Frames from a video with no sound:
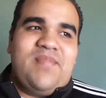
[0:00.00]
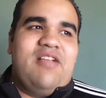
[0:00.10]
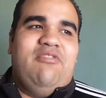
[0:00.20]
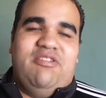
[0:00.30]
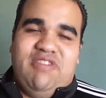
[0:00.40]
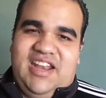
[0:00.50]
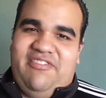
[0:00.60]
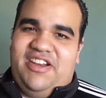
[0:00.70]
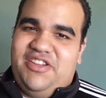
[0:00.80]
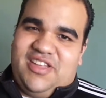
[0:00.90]

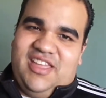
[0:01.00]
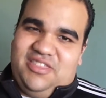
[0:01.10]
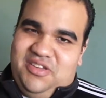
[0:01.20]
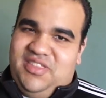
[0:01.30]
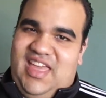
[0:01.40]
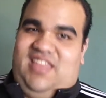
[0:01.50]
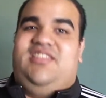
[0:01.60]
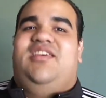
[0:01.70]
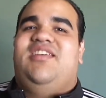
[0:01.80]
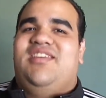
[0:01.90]
whenever you can do that,
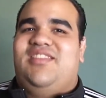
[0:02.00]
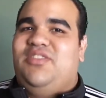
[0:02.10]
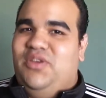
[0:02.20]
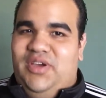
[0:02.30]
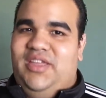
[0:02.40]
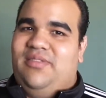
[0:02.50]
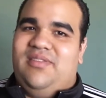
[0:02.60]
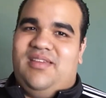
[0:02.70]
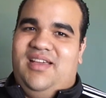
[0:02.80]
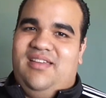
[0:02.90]
do it.
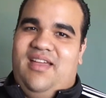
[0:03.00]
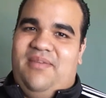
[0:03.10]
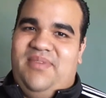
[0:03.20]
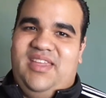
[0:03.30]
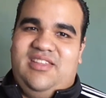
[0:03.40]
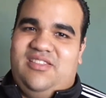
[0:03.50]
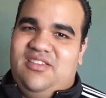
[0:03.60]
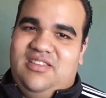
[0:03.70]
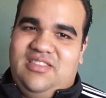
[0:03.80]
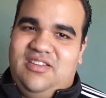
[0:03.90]
I mean,
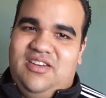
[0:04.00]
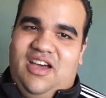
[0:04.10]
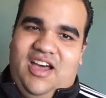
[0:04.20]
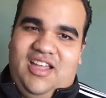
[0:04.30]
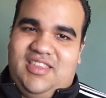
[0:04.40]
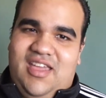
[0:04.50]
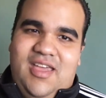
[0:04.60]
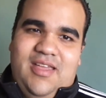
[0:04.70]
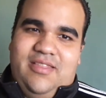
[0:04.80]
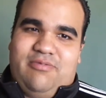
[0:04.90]
do not
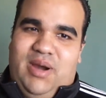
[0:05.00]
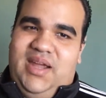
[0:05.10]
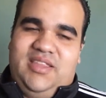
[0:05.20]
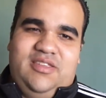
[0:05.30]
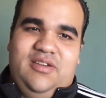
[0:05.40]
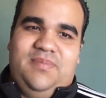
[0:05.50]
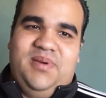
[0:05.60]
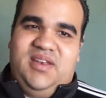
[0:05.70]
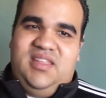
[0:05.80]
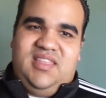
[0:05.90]
try to
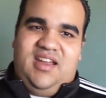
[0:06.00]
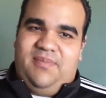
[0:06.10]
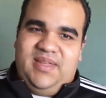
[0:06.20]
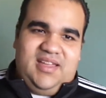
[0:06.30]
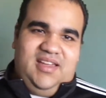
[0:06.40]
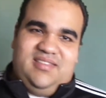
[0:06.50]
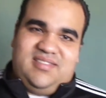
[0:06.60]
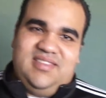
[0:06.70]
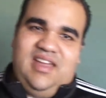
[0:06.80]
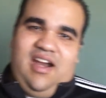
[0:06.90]
put it there, because
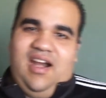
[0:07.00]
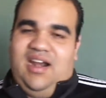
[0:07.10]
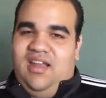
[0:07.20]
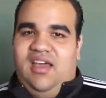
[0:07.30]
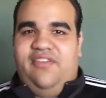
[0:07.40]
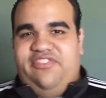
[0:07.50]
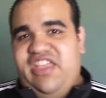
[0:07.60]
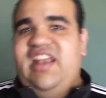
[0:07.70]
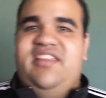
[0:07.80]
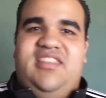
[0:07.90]
there are a lot of
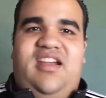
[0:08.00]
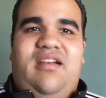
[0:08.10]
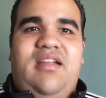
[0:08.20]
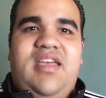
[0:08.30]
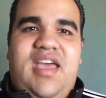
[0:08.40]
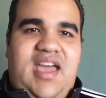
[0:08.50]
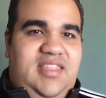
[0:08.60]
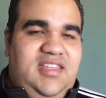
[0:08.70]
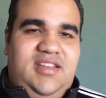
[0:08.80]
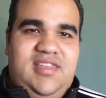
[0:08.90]
talent there,
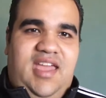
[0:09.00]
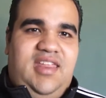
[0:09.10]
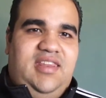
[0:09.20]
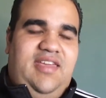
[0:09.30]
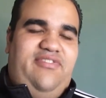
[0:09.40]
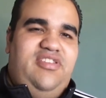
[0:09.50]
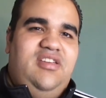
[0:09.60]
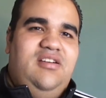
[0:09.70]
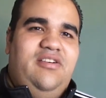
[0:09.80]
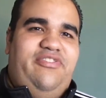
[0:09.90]
and if
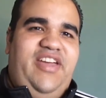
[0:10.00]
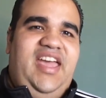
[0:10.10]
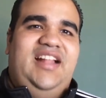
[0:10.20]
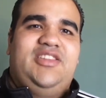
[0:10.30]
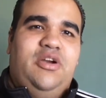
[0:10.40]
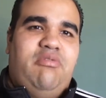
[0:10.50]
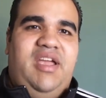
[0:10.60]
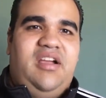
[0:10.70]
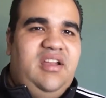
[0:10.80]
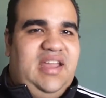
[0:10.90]
you fail to
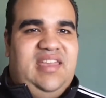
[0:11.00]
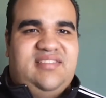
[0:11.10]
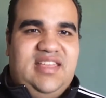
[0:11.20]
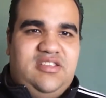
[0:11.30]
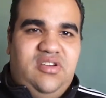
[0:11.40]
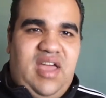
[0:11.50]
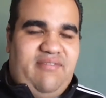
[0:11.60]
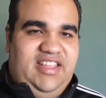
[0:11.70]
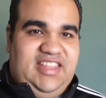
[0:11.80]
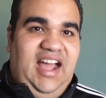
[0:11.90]
recognize that you
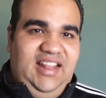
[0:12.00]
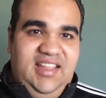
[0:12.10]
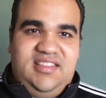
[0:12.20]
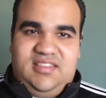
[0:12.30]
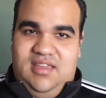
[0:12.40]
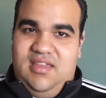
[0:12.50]
have a talent,